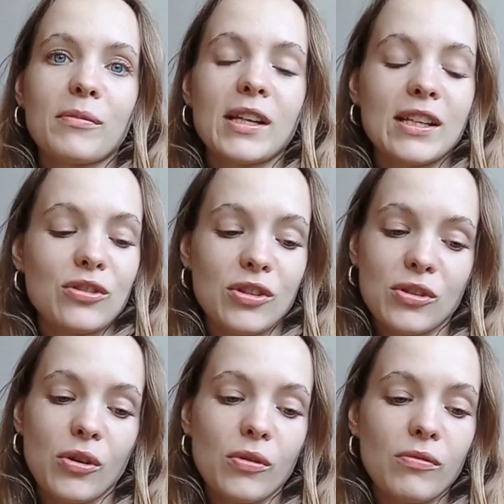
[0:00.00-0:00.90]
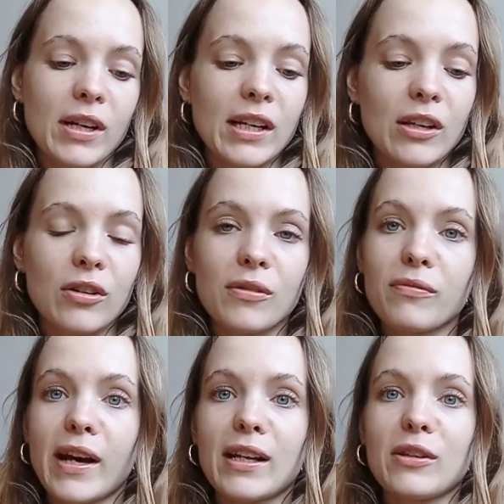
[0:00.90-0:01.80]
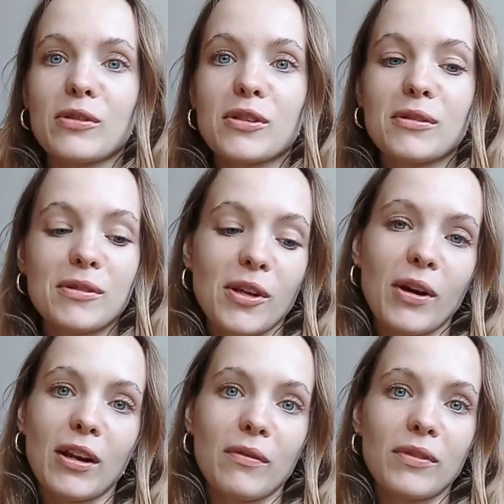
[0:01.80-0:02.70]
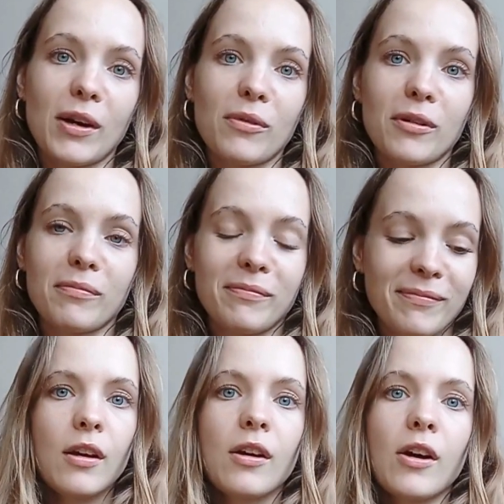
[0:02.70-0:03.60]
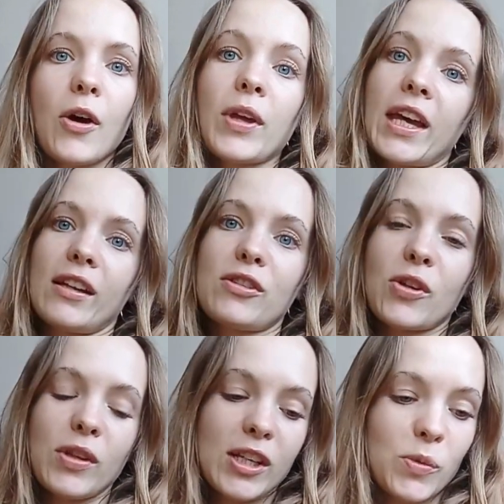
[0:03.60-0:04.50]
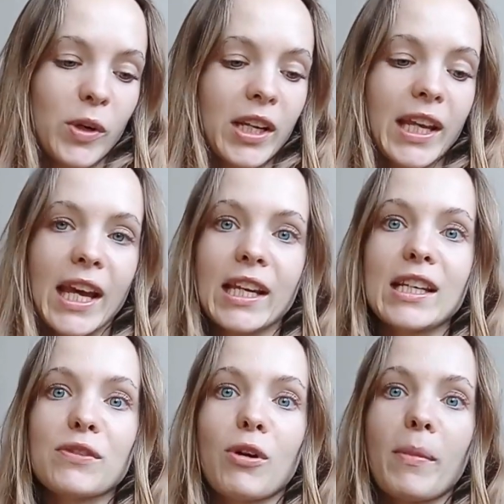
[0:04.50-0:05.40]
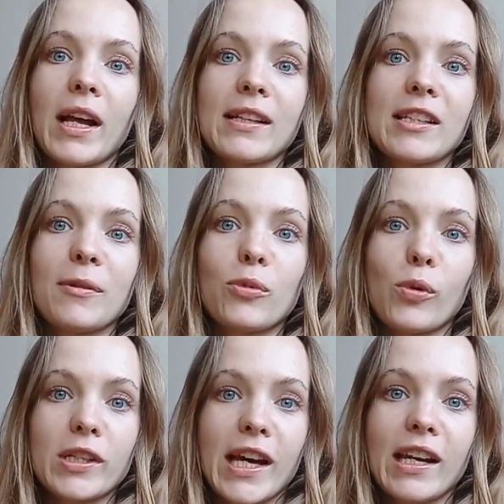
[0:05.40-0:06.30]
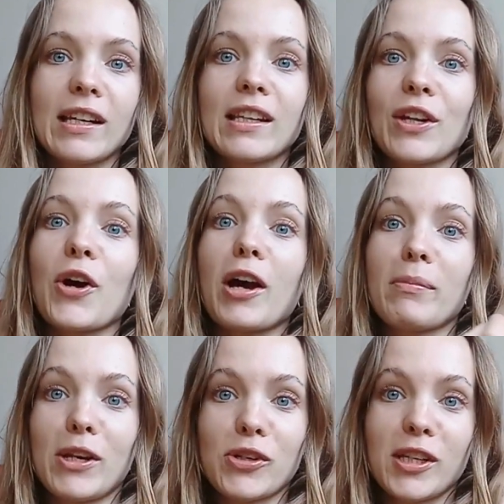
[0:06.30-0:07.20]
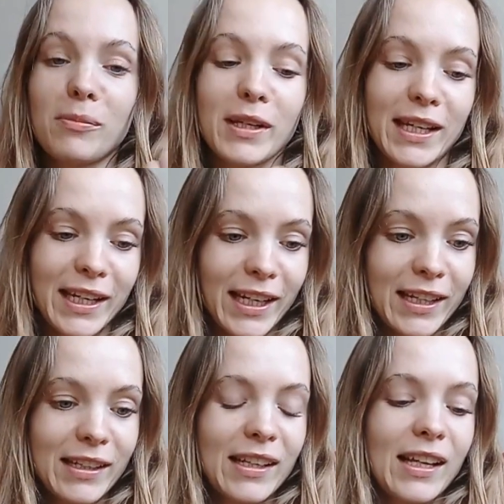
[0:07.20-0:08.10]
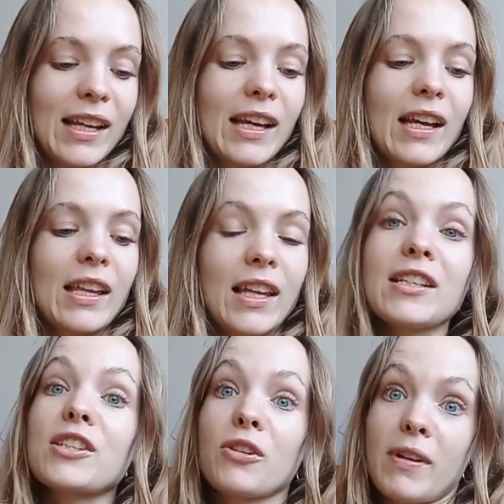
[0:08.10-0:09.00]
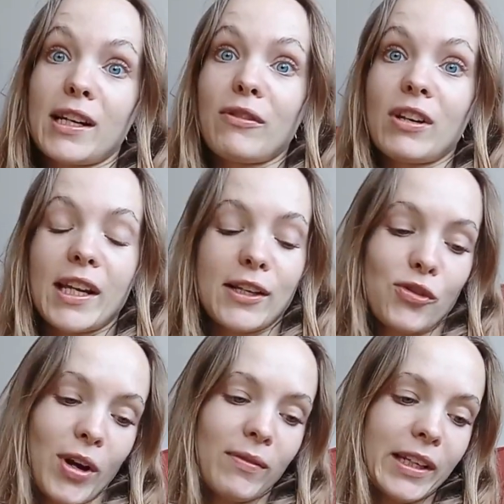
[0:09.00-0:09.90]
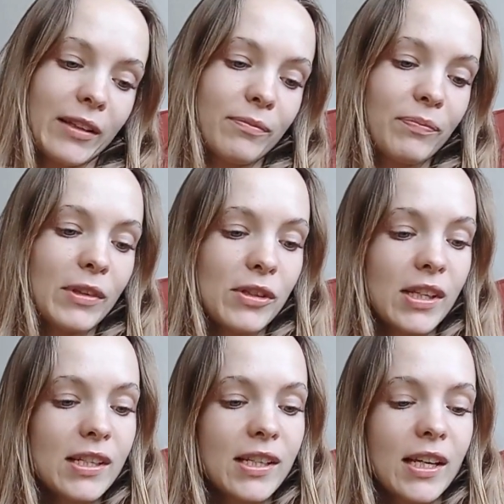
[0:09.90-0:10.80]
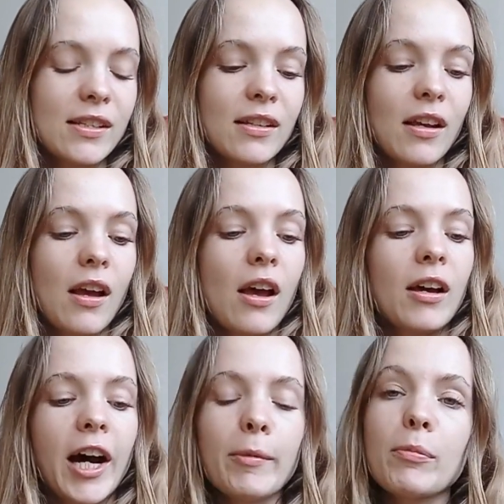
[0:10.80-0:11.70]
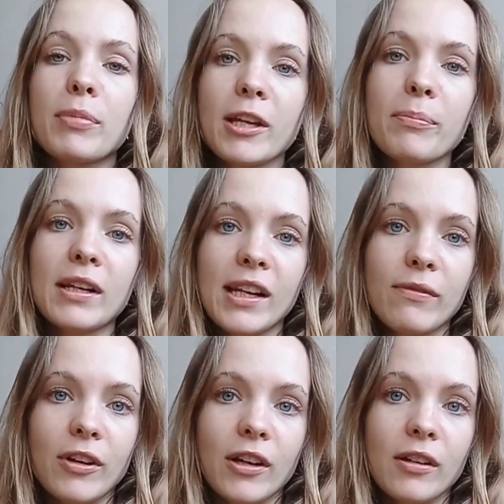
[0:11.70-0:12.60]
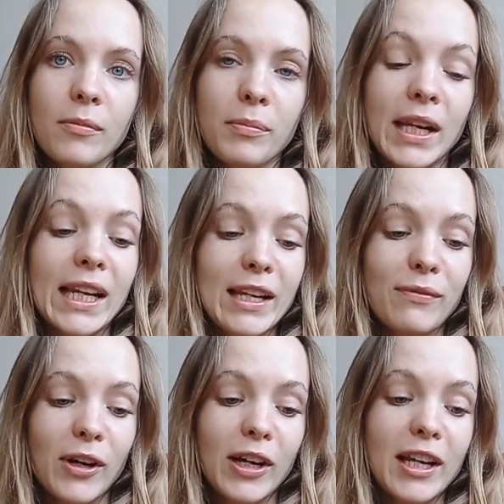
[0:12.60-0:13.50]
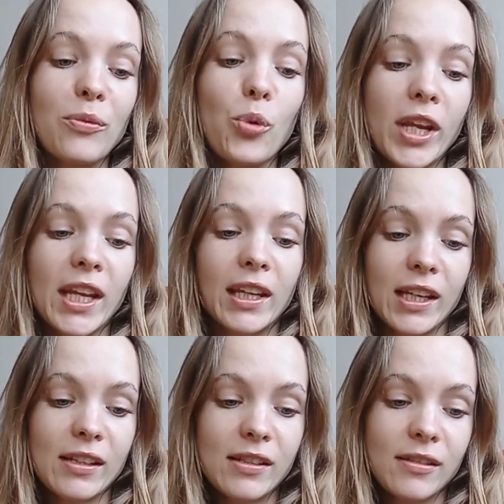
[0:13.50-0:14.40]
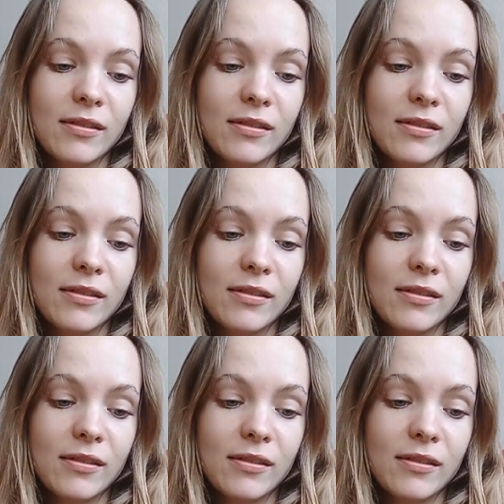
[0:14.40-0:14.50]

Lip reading: he's just got really good values, so I love that one. Okay, so this one again is from Anthony Bourdain, the guy I mentioned at the beginning. This is directly related to travelling. So this says, "I'm a big believer in winging it